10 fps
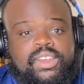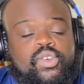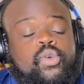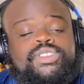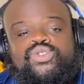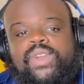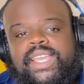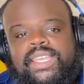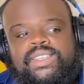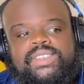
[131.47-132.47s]
or
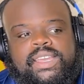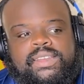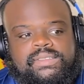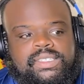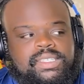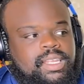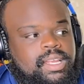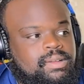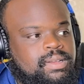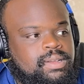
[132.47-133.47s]
drinking channels. You know,